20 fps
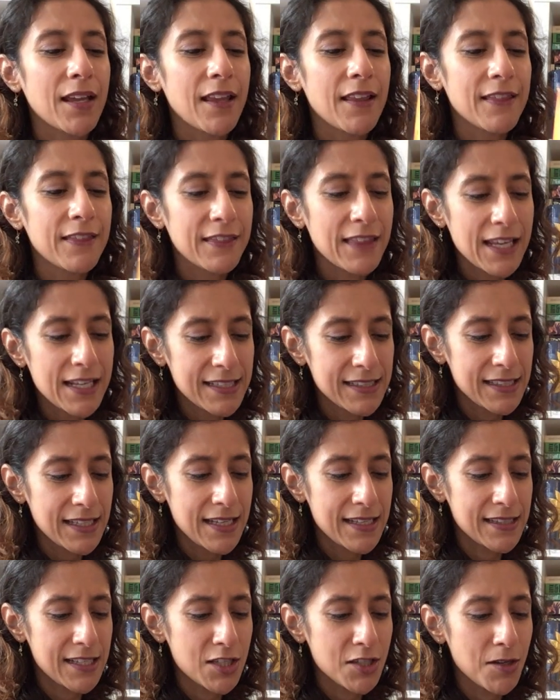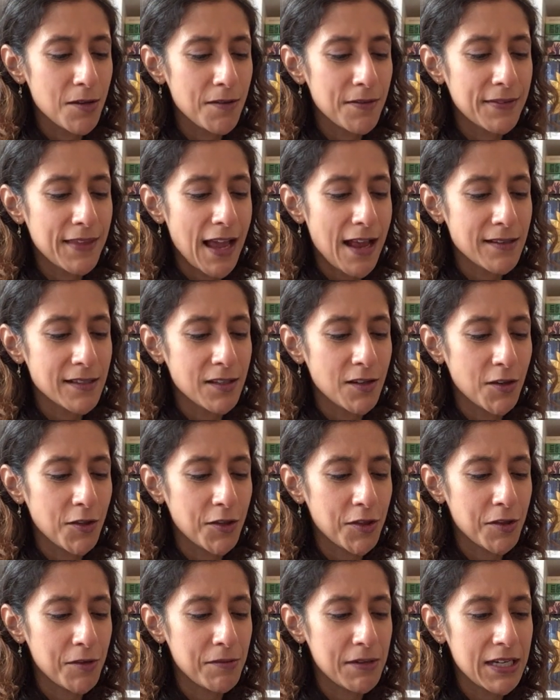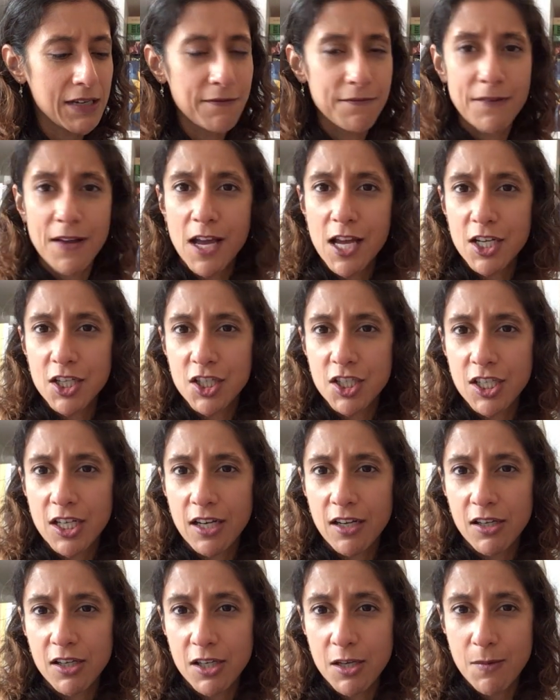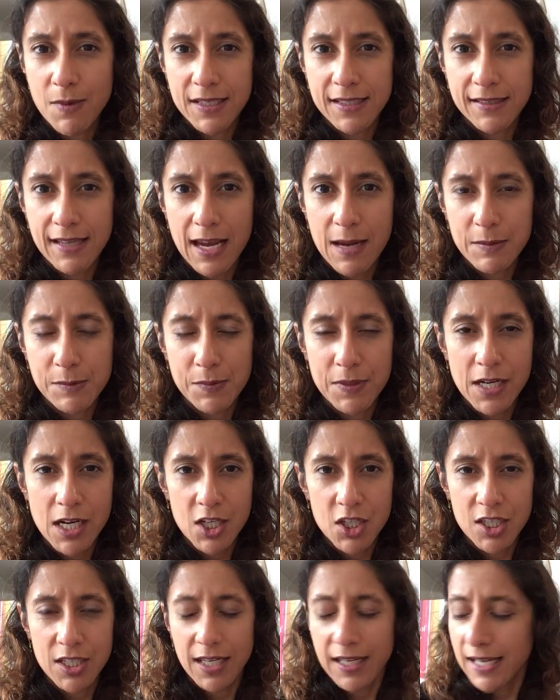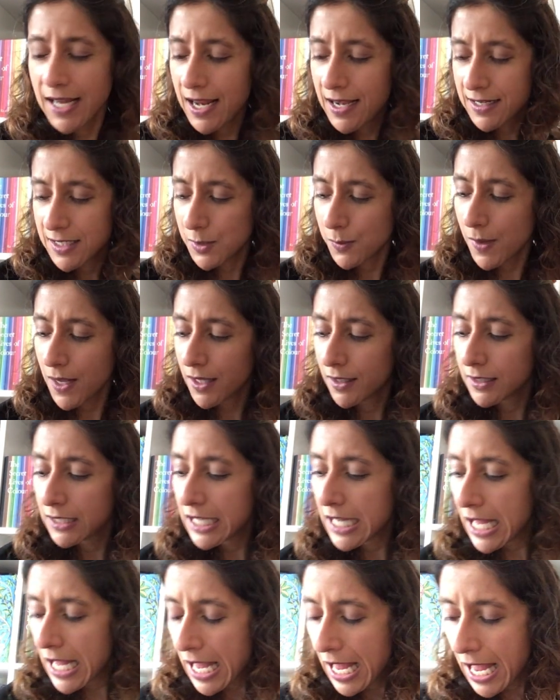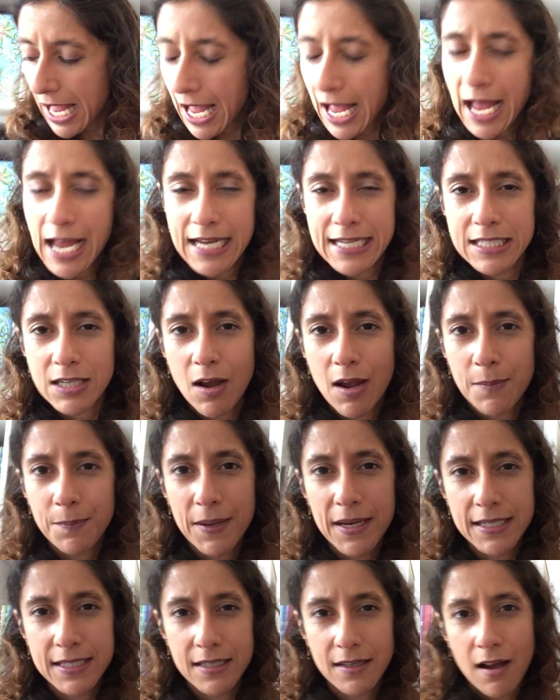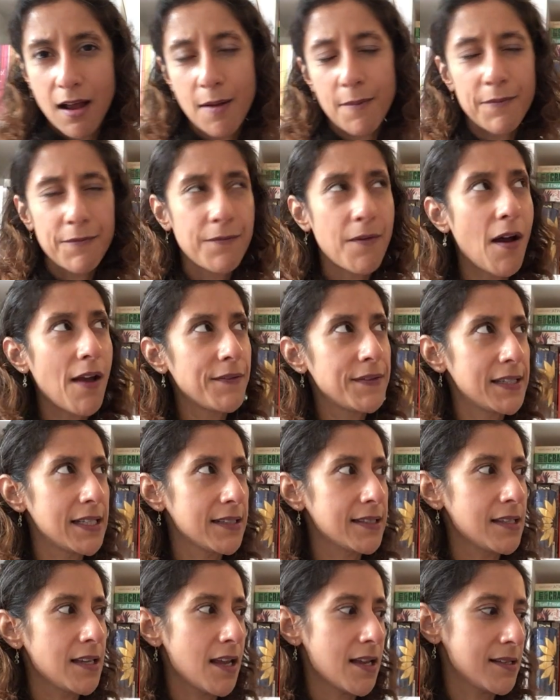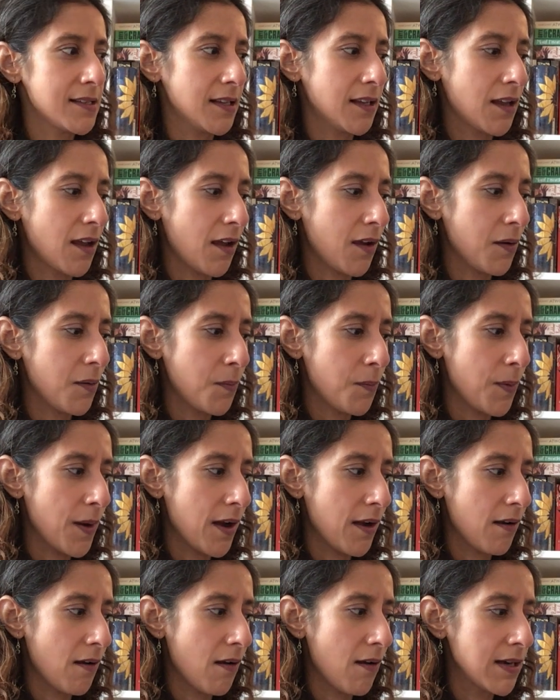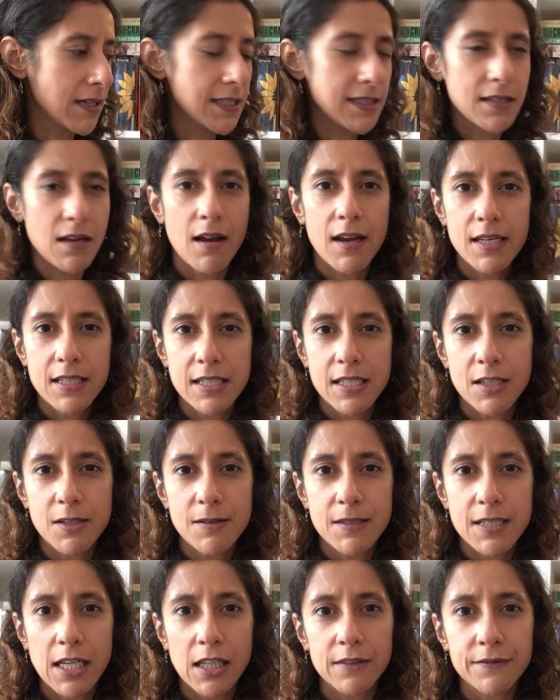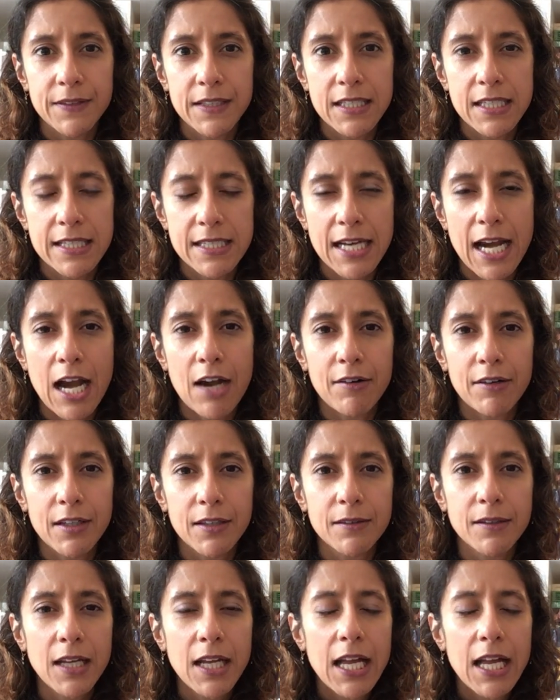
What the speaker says: This is a 2003 version, US Games production again as well. And I picked it up 5-6 years ago when I decided to delve into tarot.